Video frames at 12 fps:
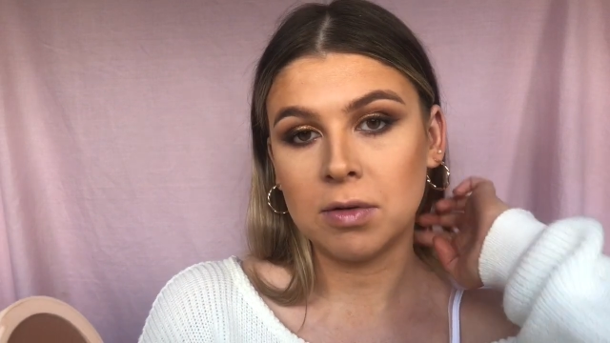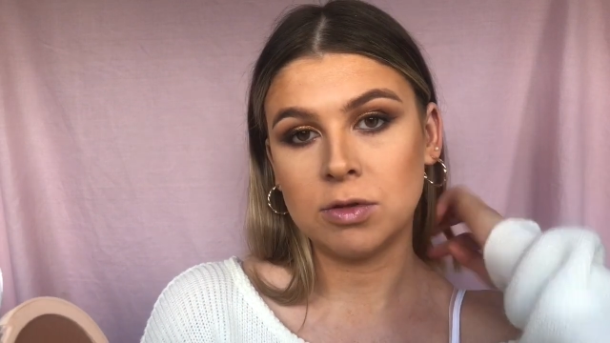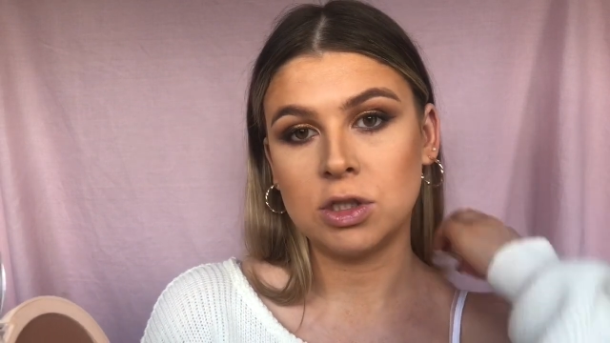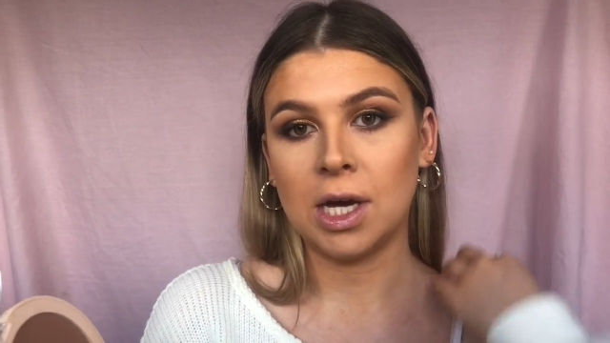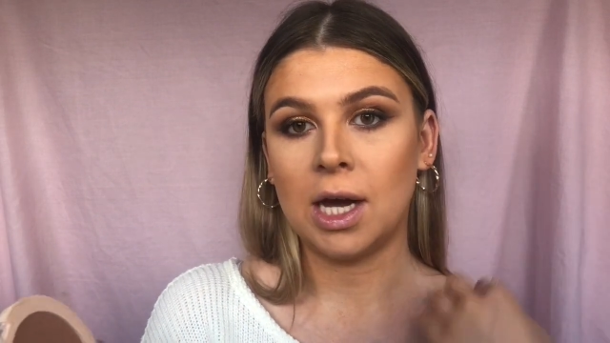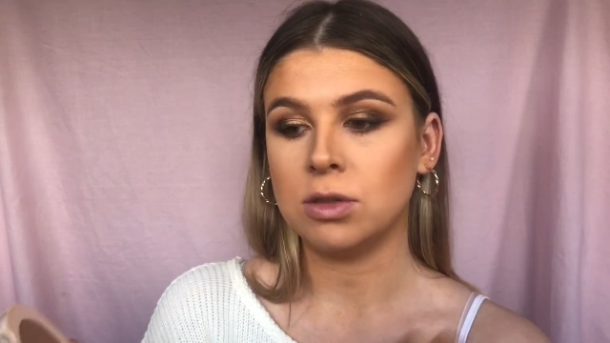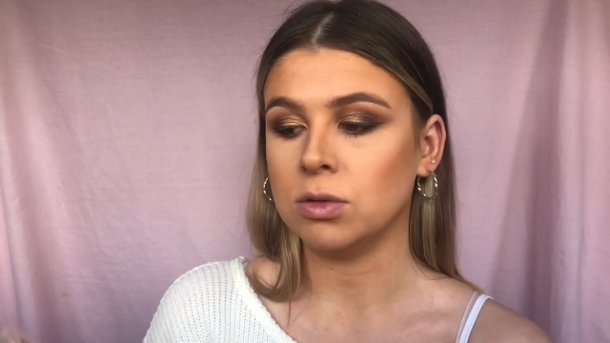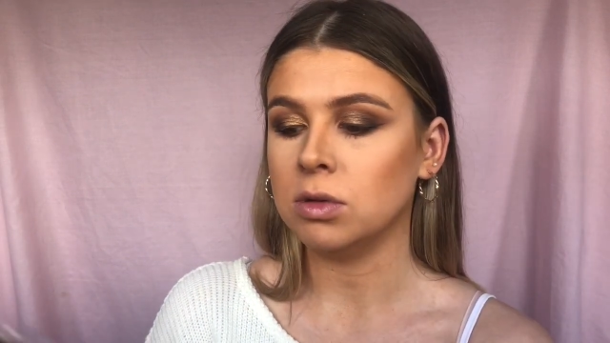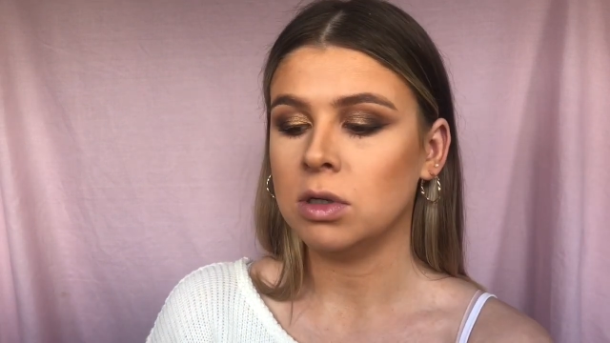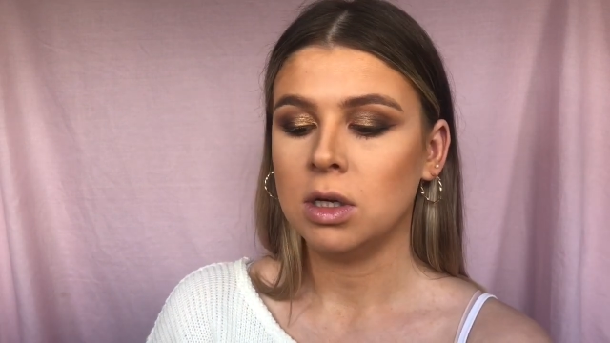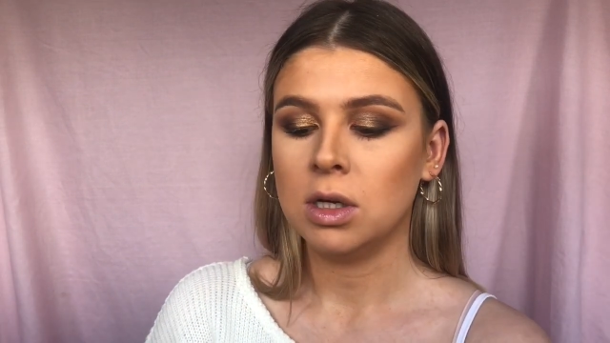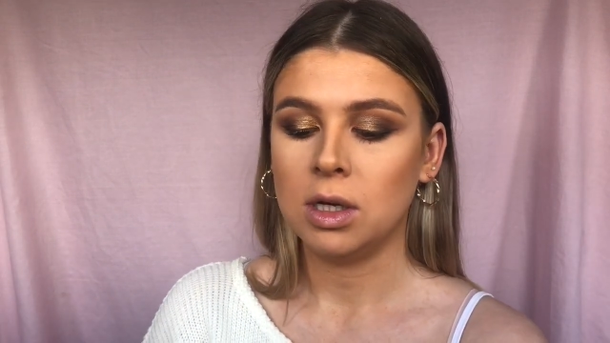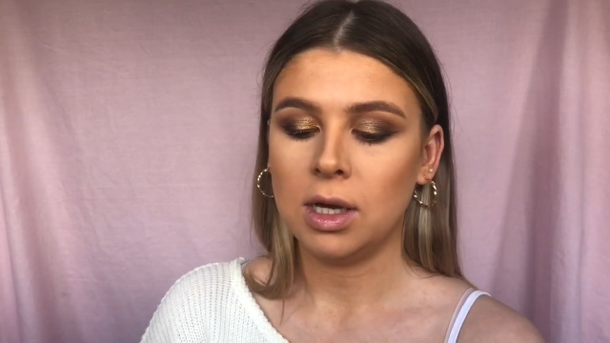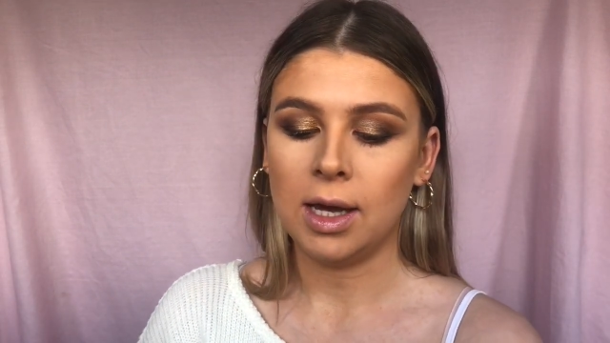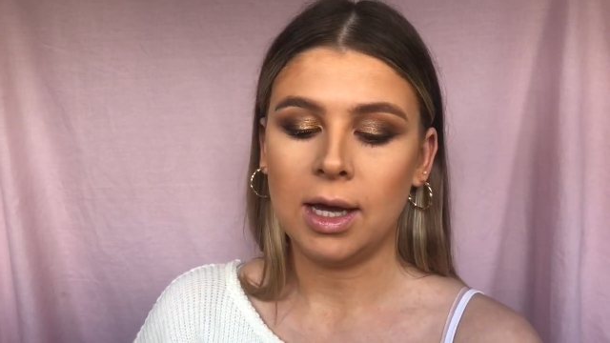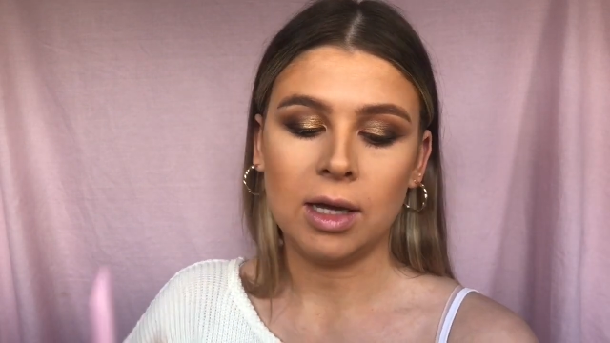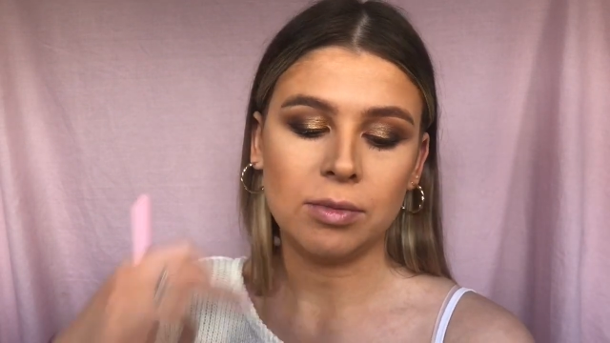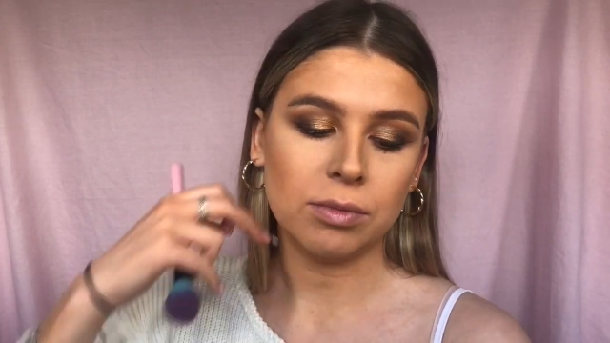shadow.
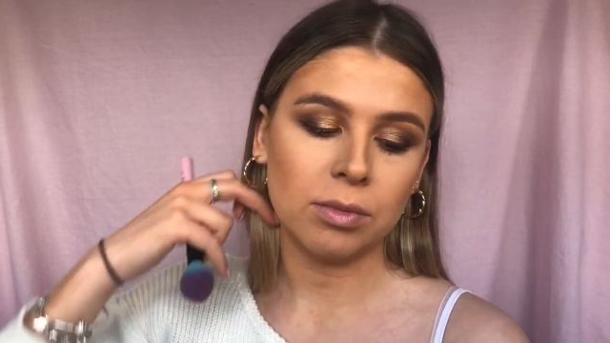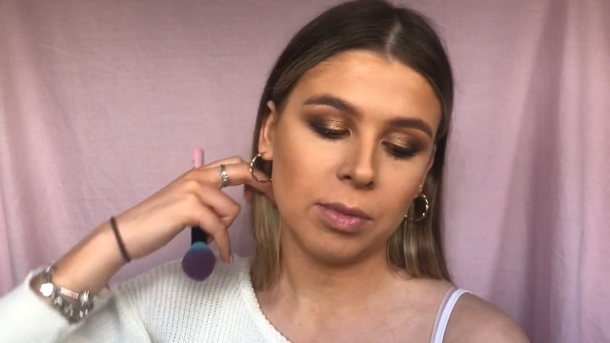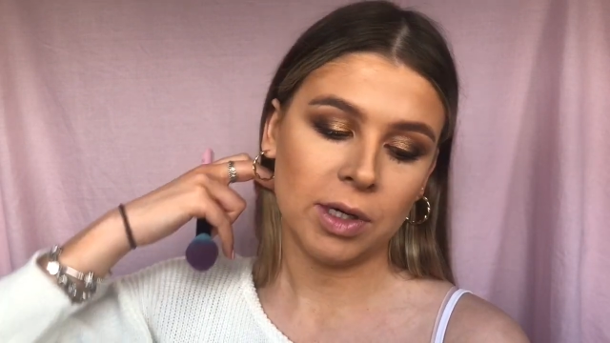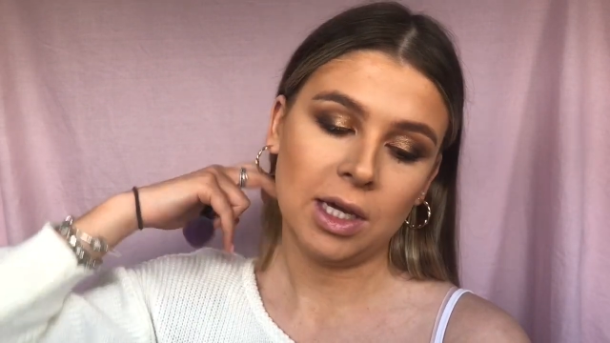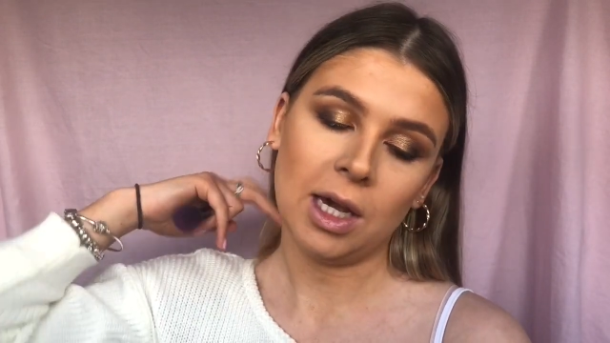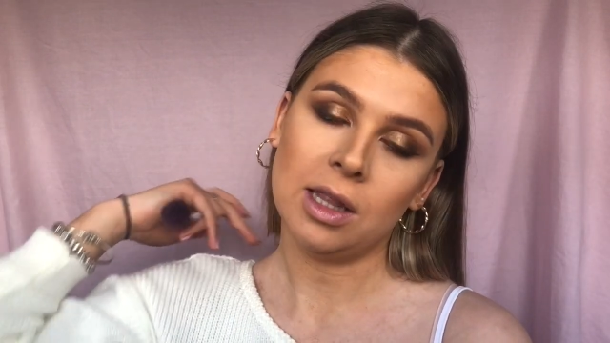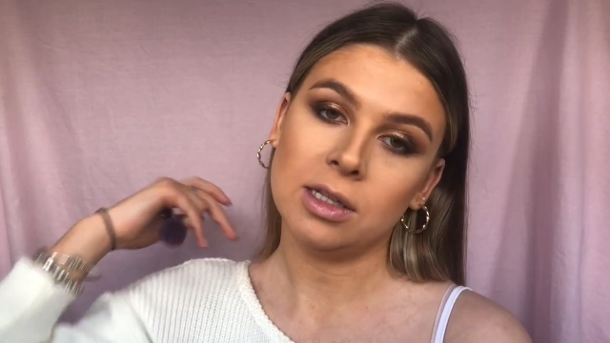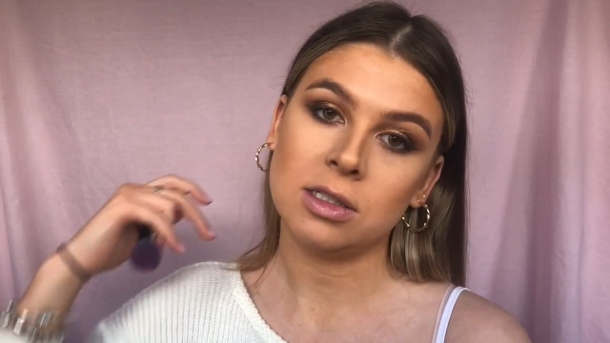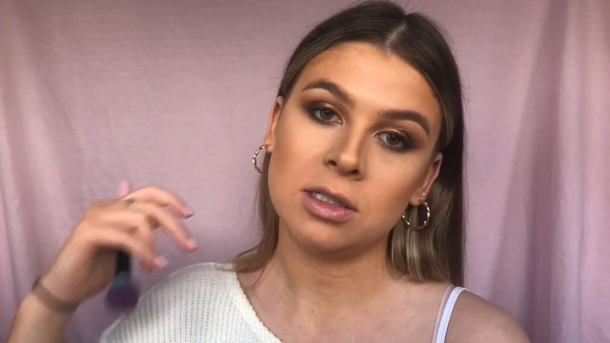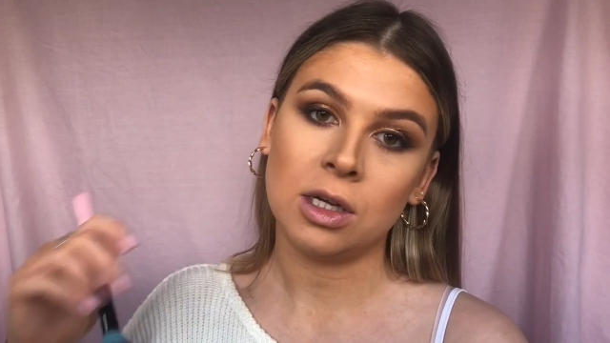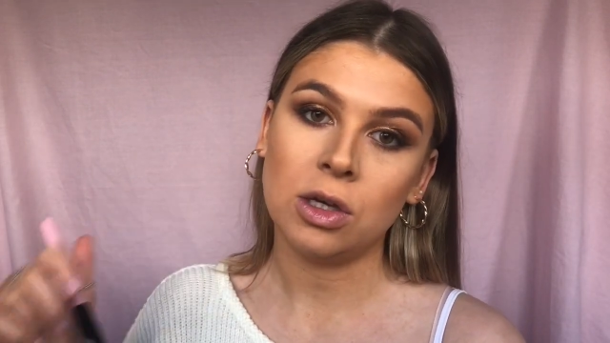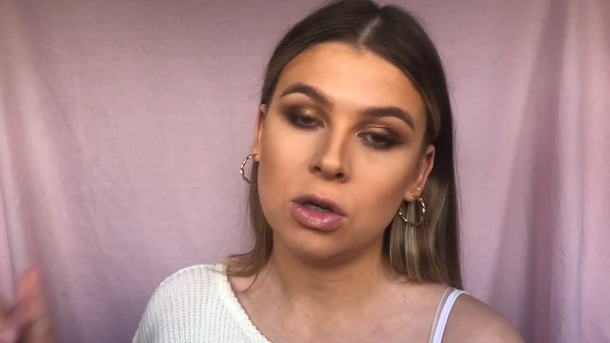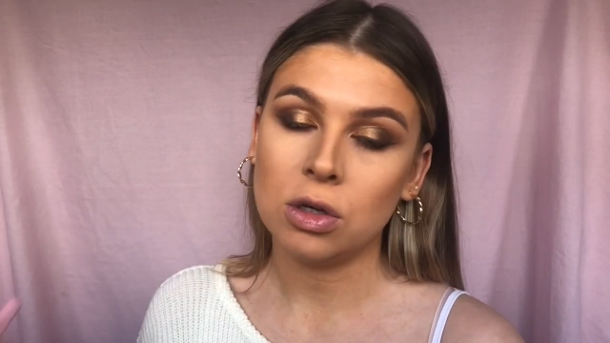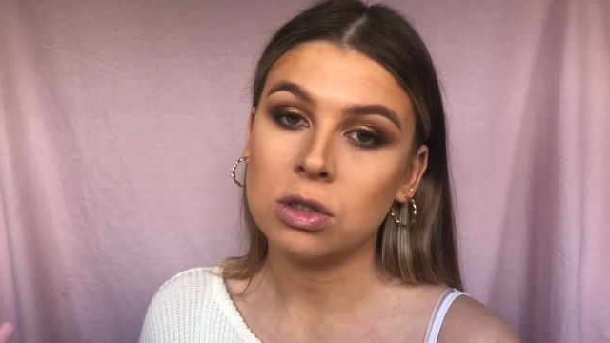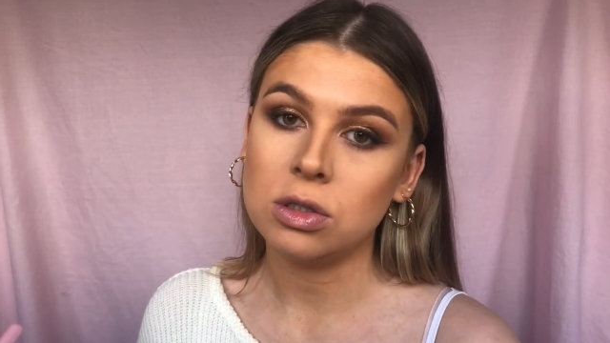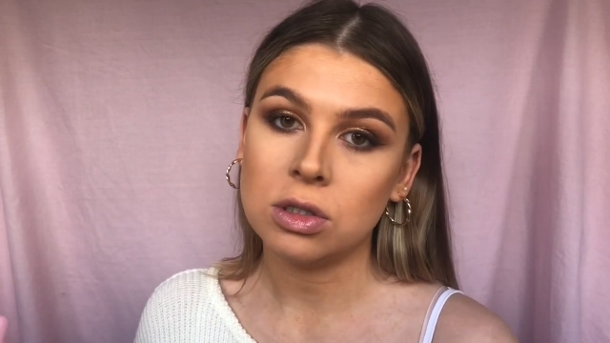But yeah, this is a good